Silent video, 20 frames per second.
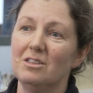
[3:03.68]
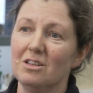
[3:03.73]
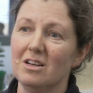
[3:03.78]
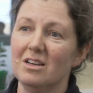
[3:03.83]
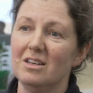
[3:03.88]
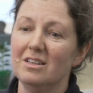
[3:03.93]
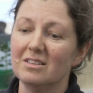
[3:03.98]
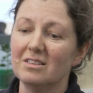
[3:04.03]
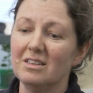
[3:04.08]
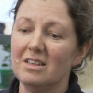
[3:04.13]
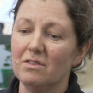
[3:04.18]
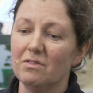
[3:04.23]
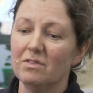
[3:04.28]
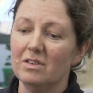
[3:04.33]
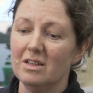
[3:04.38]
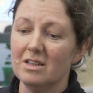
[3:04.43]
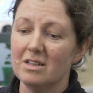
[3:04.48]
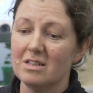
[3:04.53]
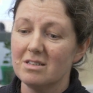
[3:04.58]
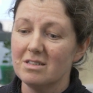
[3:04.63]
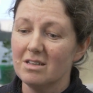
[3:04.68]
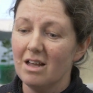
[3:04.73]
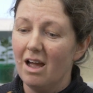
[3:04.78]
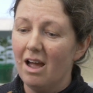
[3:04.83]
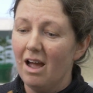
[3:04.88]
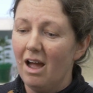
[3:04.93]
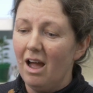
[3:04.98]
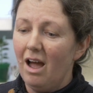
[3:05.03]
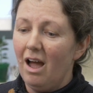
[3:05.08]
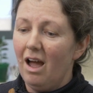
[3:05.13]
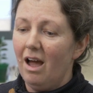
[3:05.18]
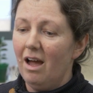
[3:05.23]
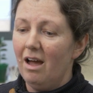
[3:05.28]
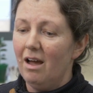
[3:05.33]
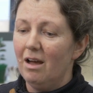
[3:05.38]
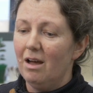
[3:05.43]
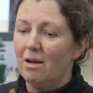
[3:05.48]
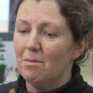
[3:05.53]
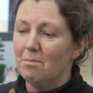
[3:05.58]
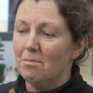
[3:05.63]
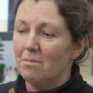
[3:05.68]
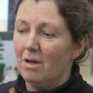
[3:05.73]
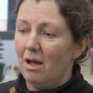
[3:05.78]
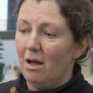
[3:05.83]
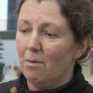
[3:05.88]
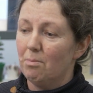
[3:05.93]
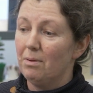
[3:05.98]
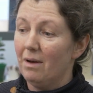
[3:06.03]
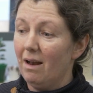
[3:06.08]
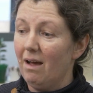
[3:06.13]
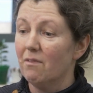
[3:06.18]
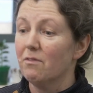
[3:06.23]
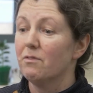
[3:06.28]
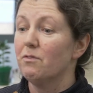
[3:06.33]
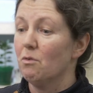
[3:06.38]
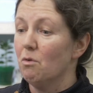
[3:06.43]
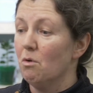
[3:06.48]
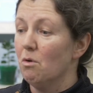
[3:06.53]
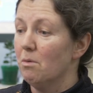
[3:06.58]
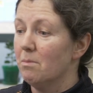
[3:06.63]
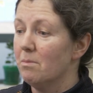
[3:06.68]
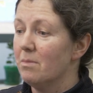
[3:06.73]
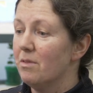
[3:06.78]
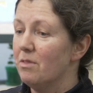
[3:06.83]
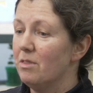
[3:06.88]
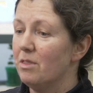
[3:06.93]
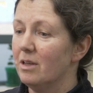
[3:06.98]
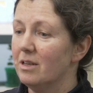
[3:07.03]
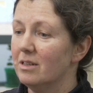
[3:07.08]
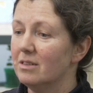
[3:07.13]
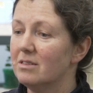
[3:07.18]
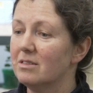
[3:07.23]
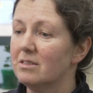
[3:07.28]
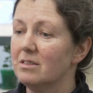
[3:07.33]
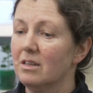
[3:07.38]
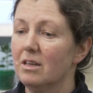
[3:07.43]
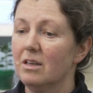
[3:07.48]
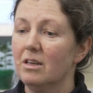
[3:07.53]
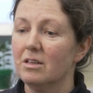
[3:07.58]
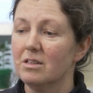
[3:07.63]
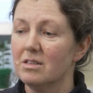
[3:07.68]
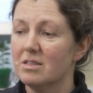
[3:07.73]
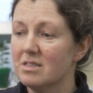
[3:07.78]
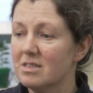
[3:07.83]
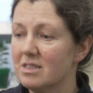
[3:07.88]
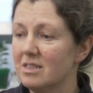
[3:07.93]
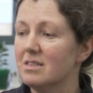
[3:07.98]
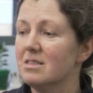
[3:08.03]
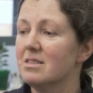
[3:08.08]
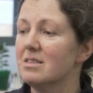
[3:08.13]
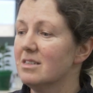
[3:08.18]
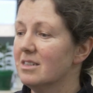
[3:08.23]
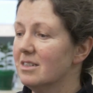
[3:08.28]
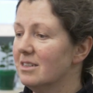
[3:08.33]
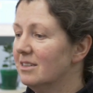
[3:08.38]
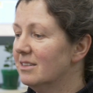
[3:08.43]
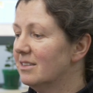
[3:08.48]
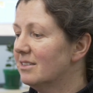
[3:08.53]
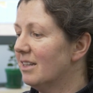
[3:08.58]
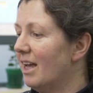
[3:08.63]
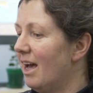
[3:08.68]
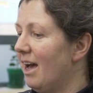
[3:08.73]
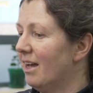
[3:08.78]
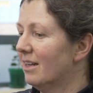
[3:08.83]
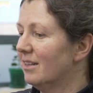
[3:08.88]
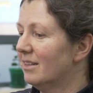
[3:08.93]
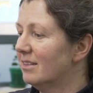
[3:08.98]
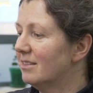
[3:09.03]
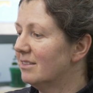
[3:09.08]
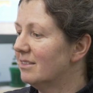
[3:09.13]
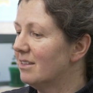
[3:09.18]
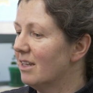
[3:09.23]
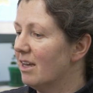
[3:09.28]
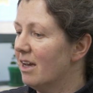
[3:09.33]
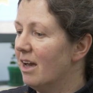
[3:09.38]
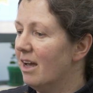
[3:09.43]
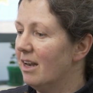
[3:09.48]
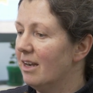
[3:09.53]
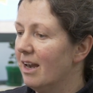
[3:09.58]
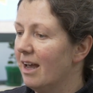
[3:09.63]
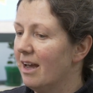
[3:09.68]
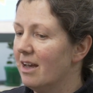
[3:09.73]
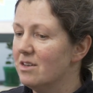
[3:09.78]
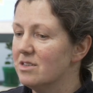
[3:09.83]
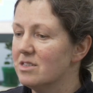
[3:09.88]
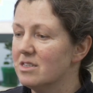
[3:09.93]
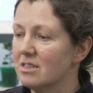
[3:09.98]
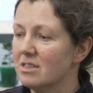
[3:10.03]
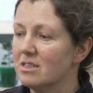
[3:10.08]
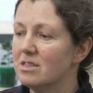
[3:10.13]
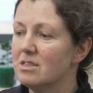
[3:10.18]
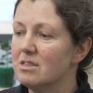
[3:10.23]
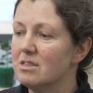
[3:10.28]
done has given us a platform that's consistent and that allows us